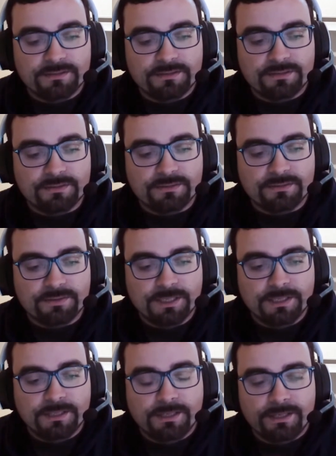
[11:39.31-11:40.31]
So
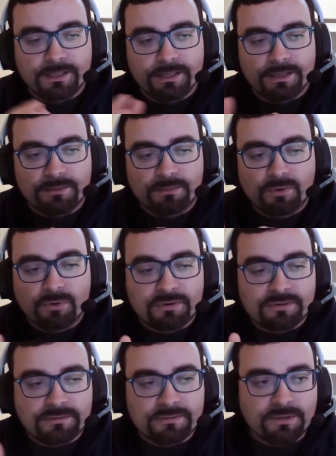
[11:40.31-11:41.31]

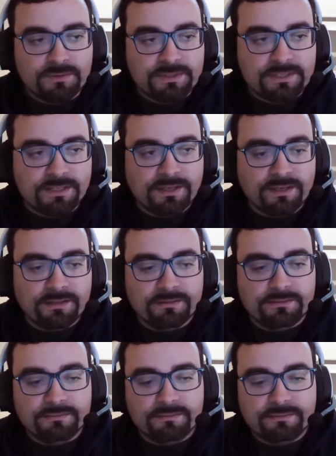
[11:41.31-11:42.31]
more, I would
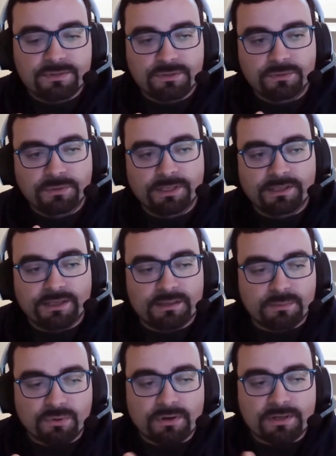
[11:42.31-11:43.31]
say, tooling
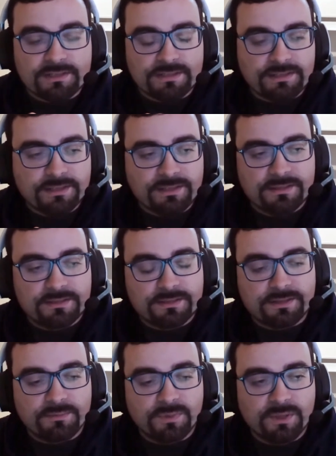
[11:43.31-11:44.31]
and processes,
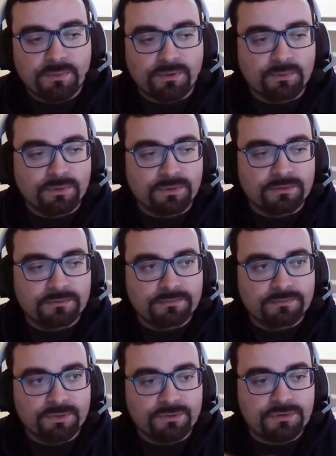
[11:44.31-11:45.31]
and people would
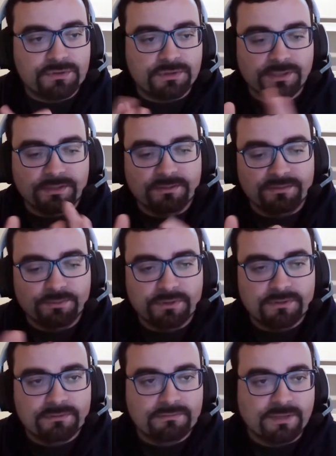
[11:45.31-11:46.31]
usually
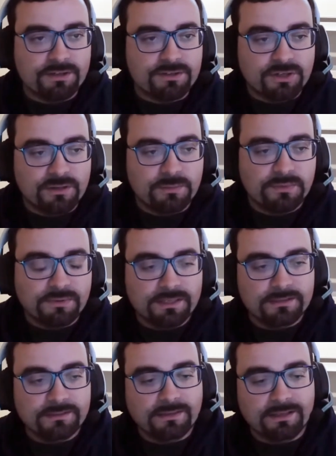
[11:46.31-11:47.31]
catch up
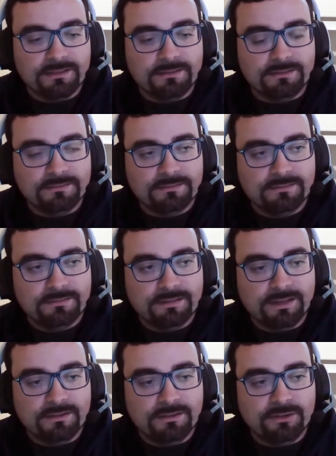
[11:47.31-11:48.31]
and
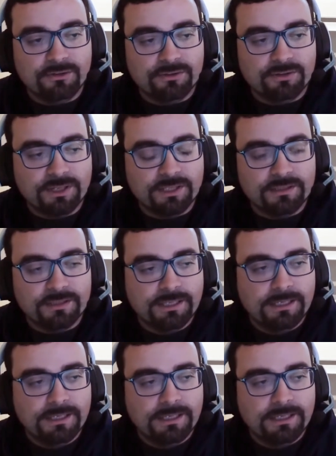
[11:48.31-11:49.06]
learn and